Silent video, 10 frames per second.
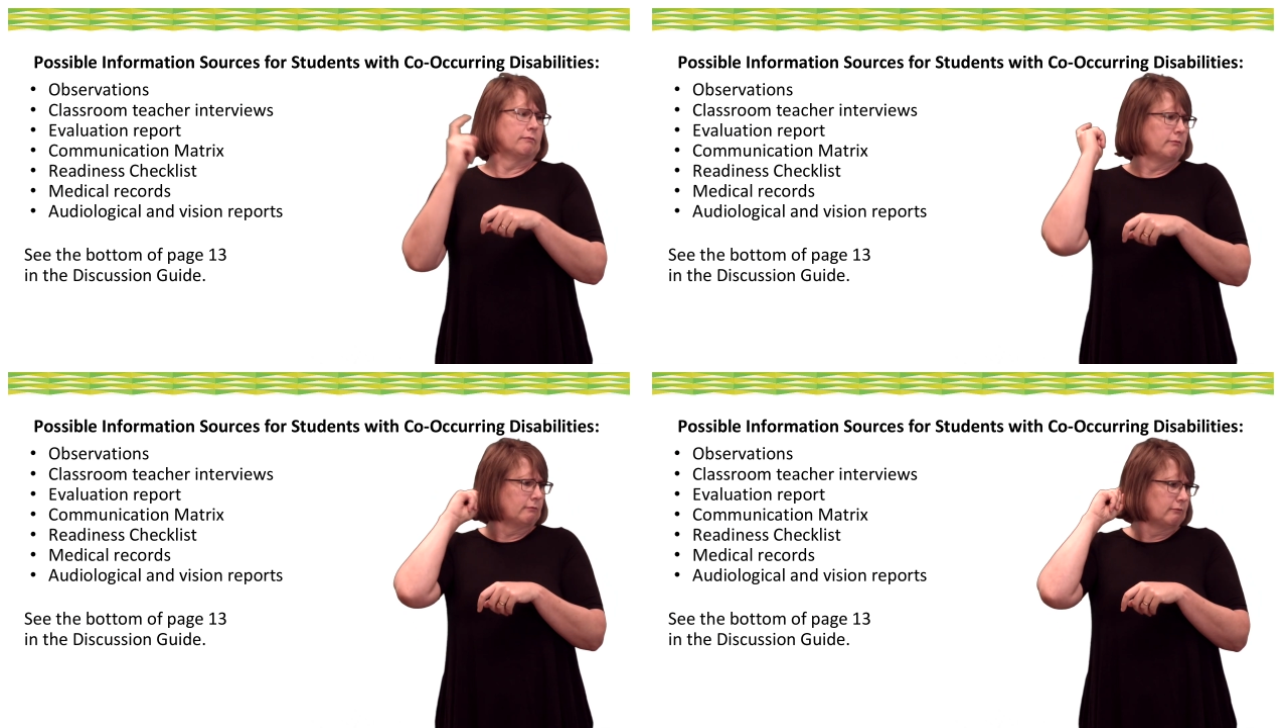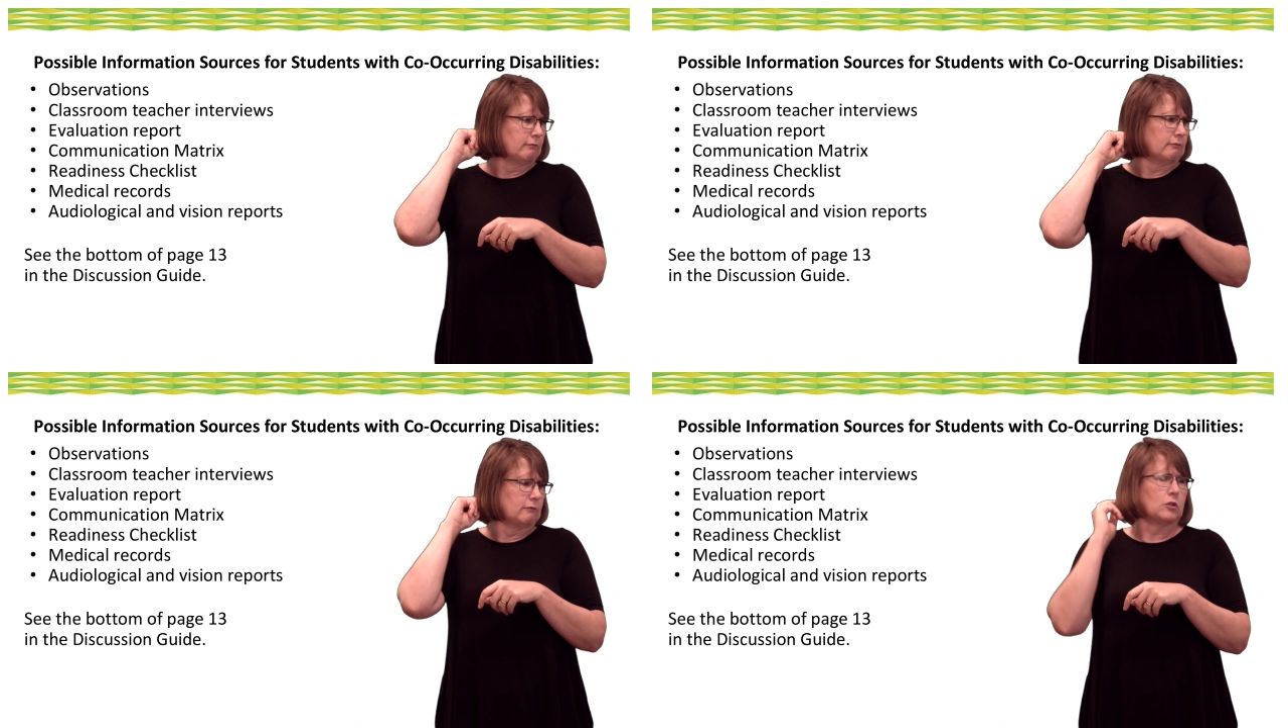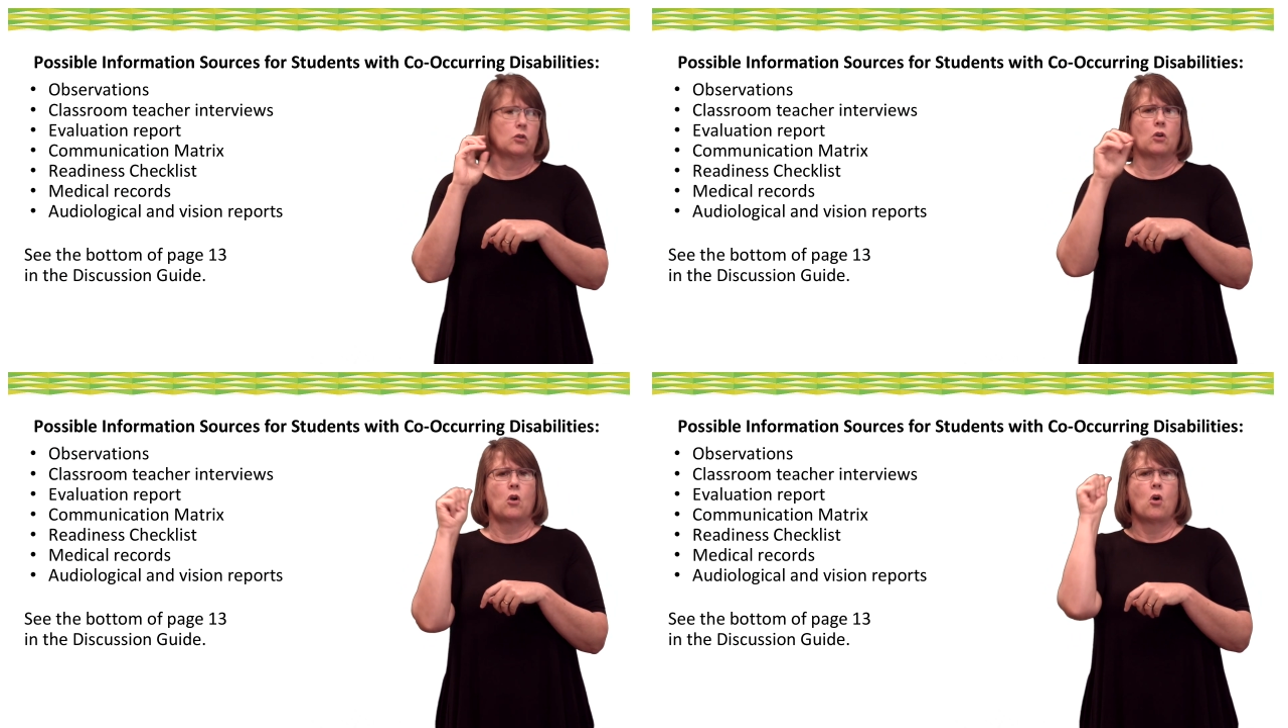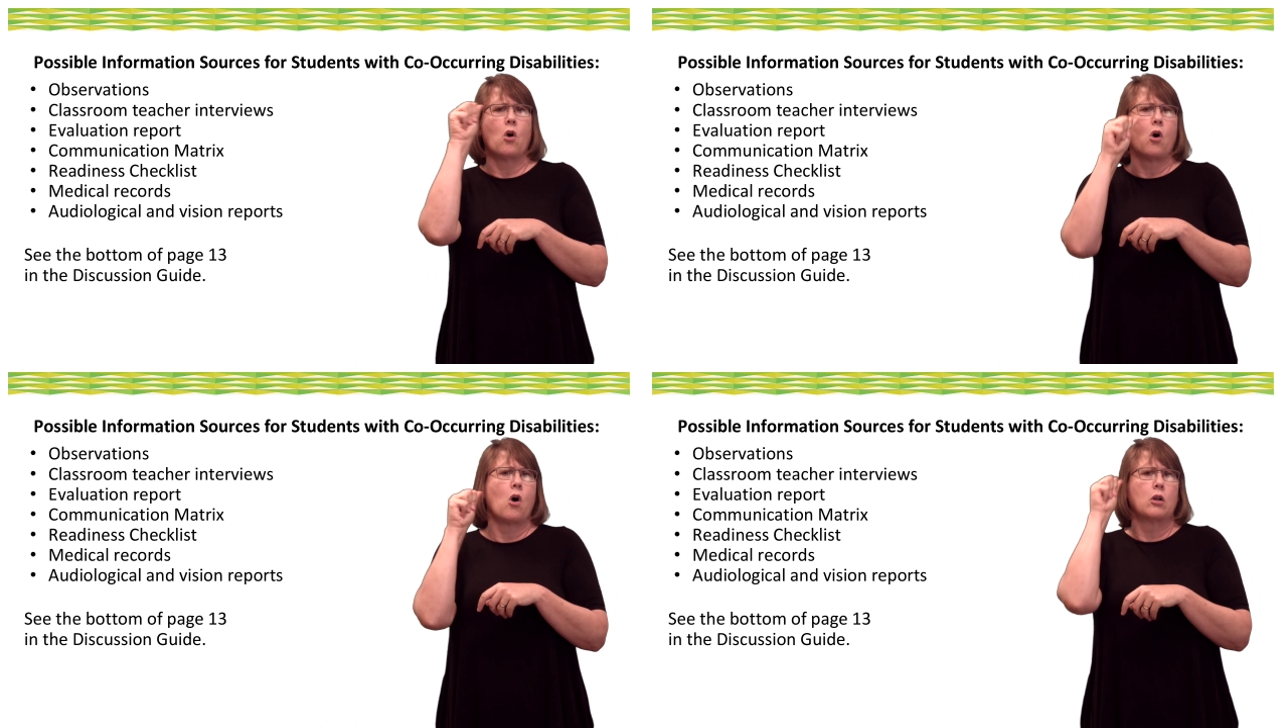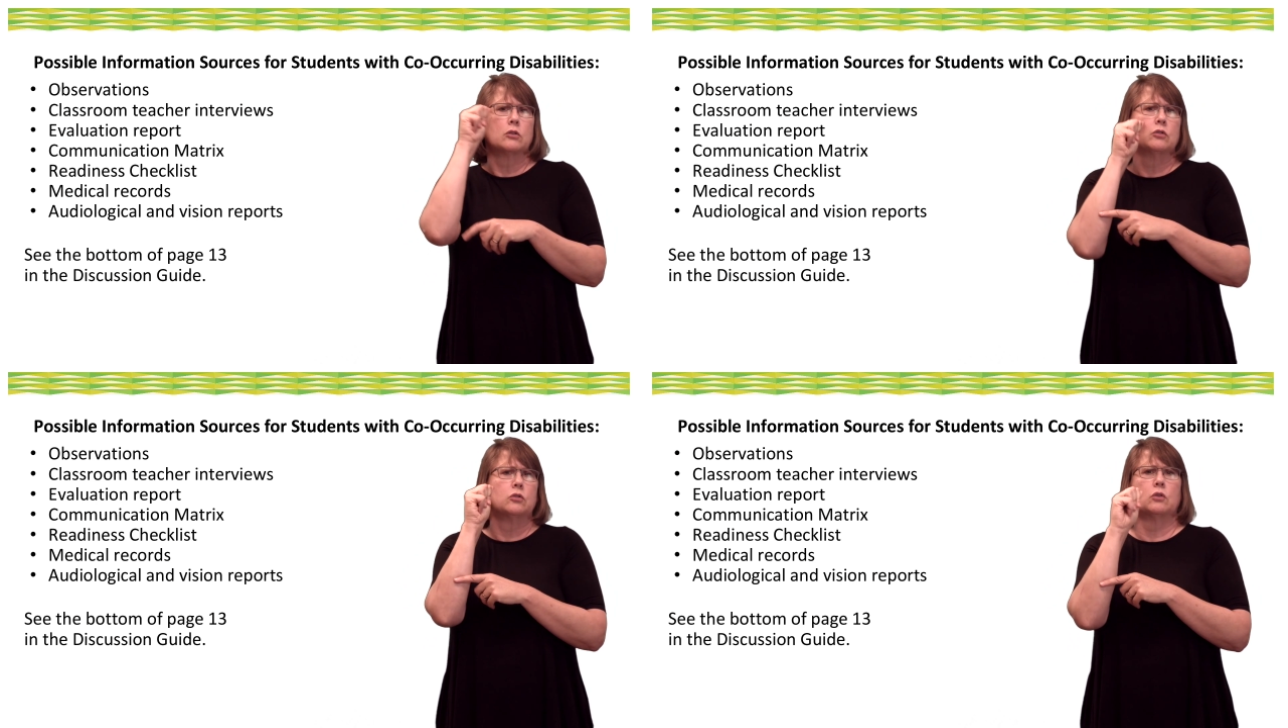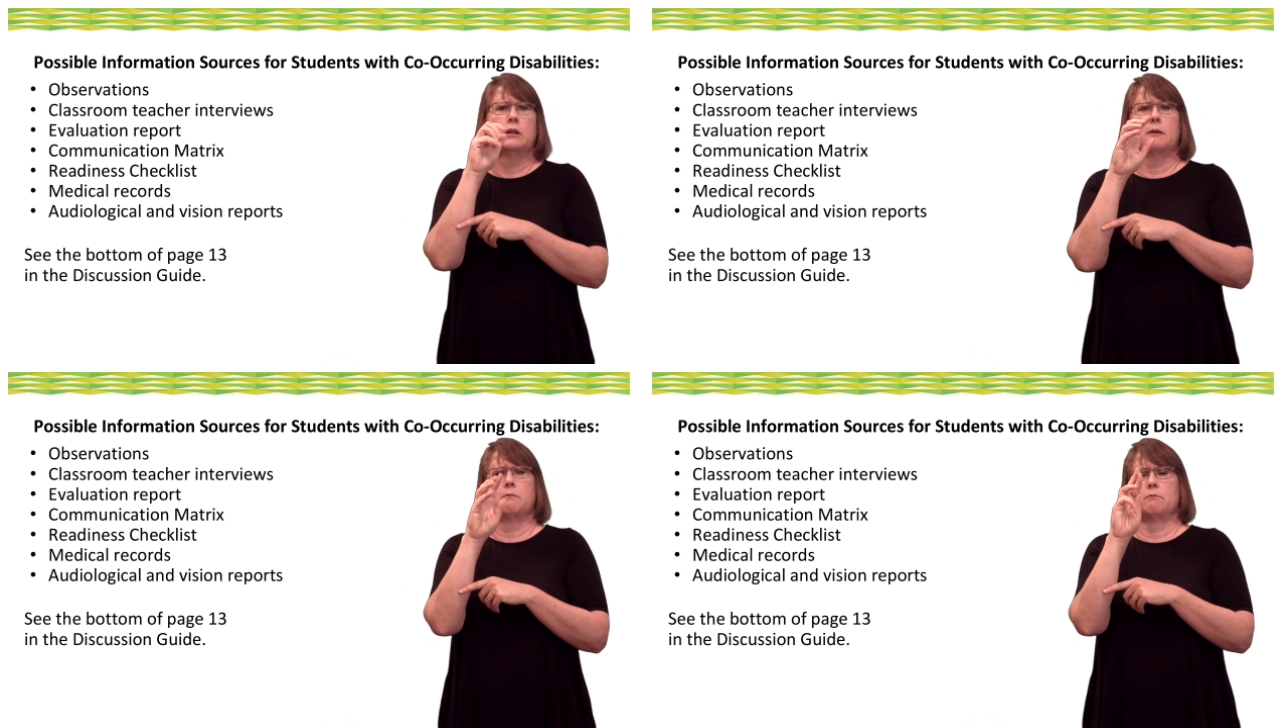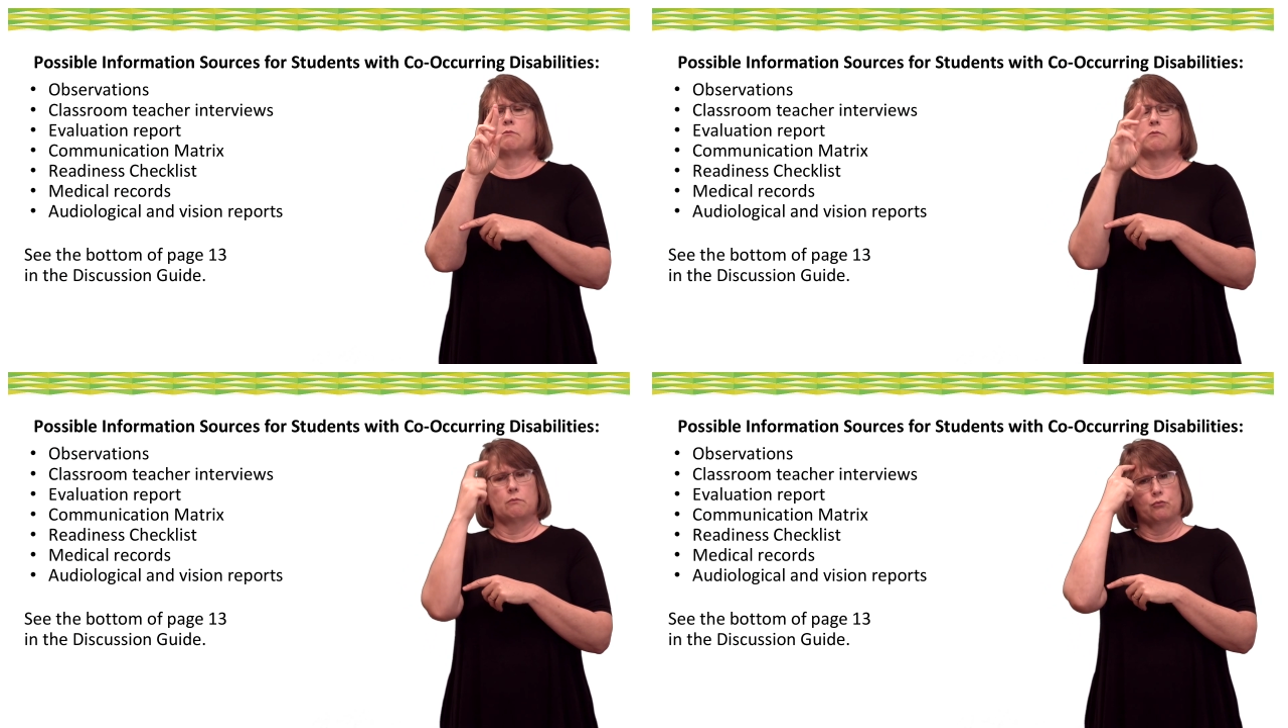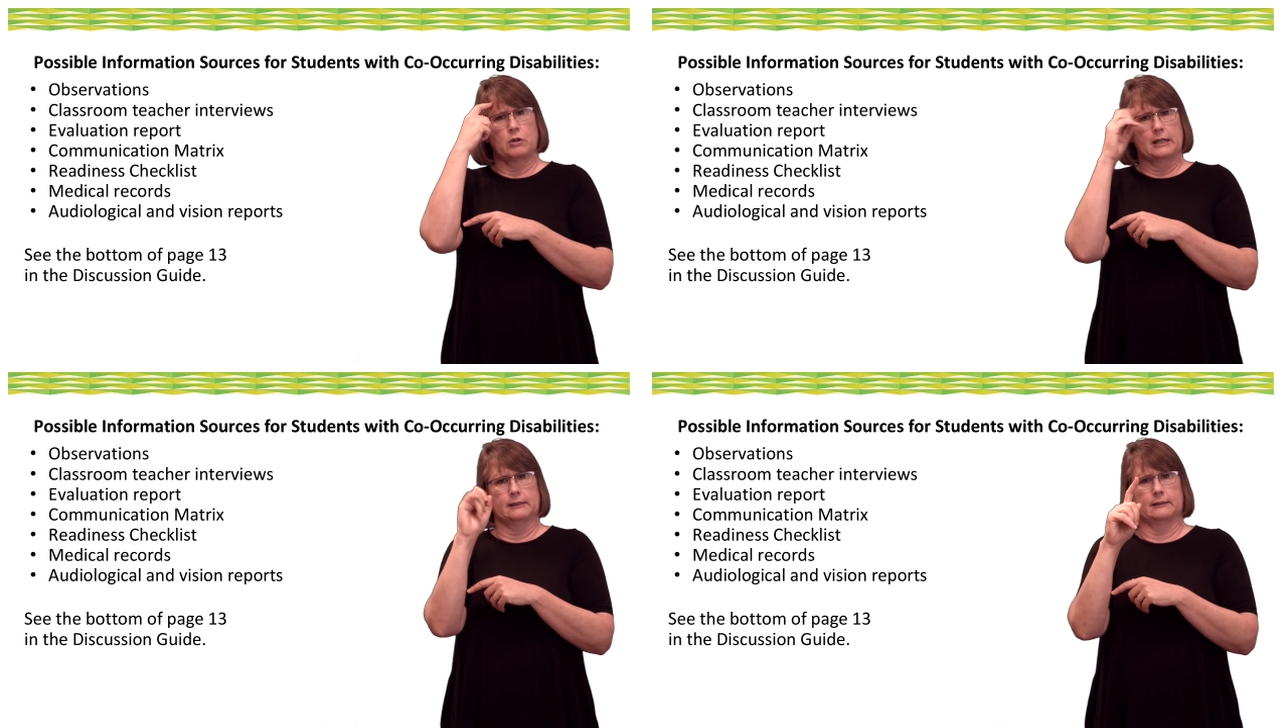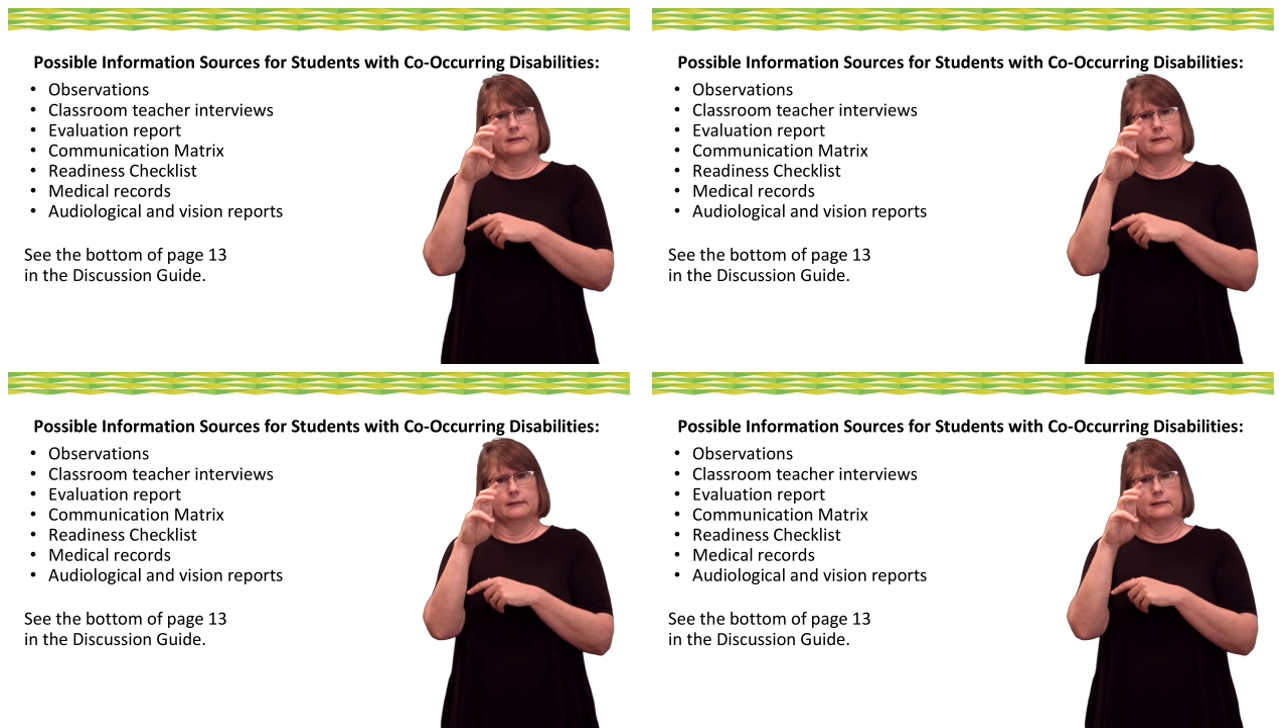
or auditory brainstem response testing.